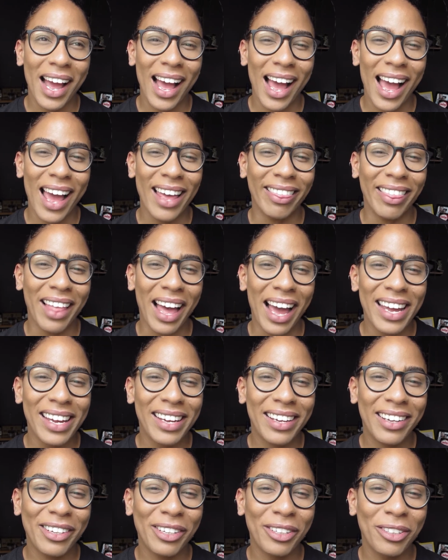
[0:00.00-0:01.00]
I
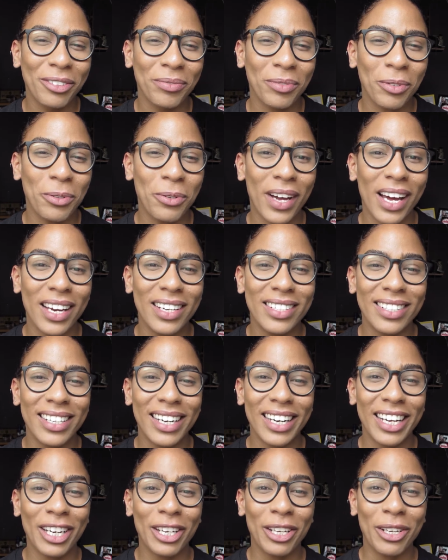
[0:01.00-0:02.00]
like, or colors that
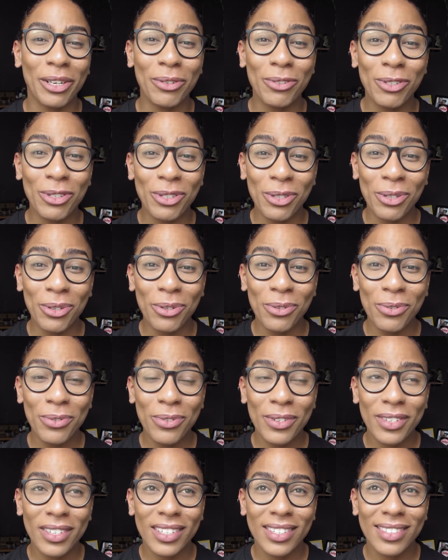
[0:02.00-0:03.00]
I get used to,
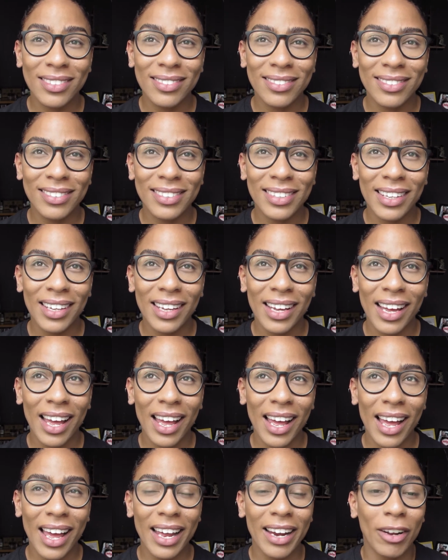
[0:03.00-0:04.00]

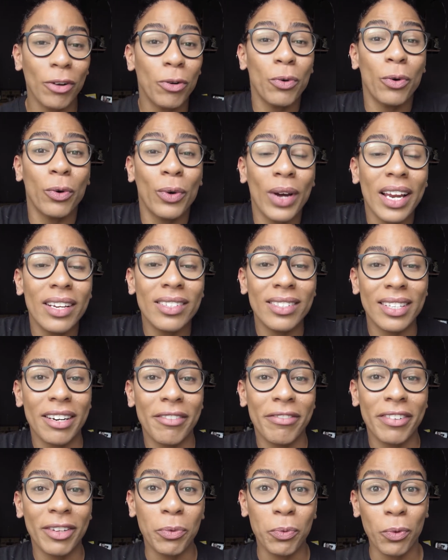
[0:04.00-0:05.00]
or colors that I
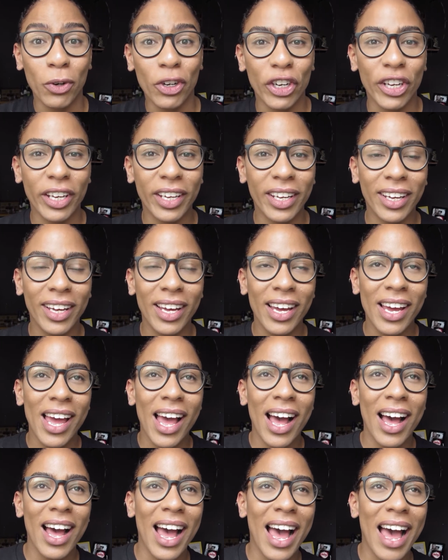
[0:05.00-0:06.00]
feel work.
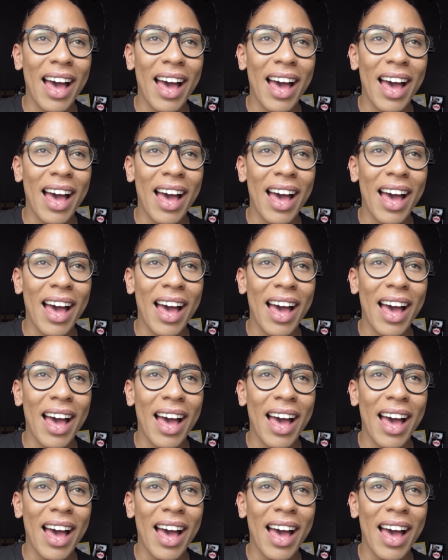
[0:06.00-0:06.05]
I